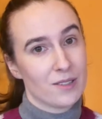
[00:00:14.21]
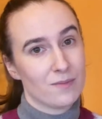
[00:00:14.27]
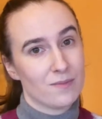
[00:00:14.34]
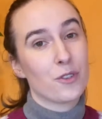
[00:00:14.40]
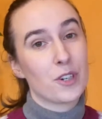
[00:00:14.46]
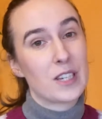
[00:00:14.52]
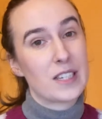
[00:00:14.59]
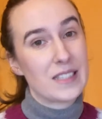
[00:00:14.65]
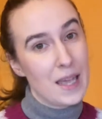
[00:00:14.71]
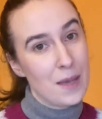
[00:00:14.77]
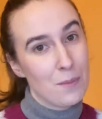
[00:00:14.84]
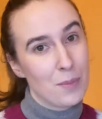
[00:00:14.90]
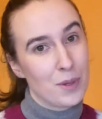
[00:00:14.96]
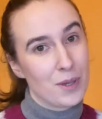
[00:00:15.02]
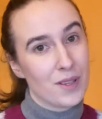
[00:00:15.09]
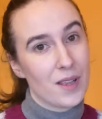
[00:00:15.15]
For
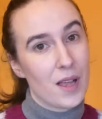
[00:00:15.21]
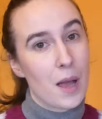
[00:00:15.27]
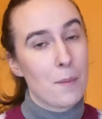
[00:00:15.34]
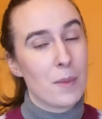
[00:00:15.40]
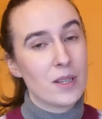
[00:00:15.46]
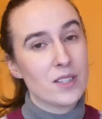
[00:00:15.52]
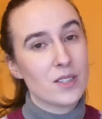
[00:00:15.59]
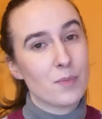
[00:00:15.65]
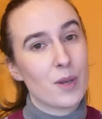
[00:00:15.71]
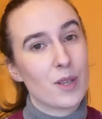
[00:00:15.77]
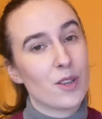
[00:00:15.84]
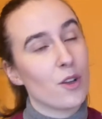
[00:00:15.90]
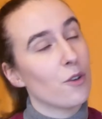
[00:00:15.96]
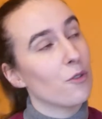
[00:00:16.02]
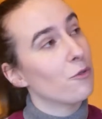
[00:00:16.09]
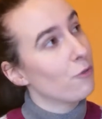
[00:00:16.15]
example, a multiple
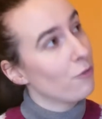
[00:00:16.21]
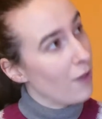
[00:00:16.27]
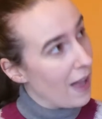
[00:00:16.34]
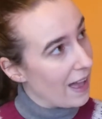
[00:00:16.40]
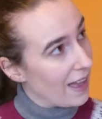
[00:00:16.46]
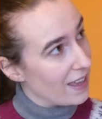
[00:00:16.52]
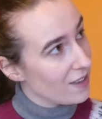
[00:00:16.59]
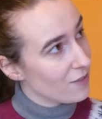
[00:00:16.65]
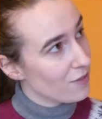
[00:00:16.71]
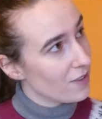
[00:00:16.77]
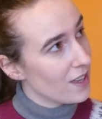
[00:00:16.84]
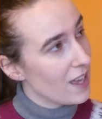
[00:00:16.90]
of 5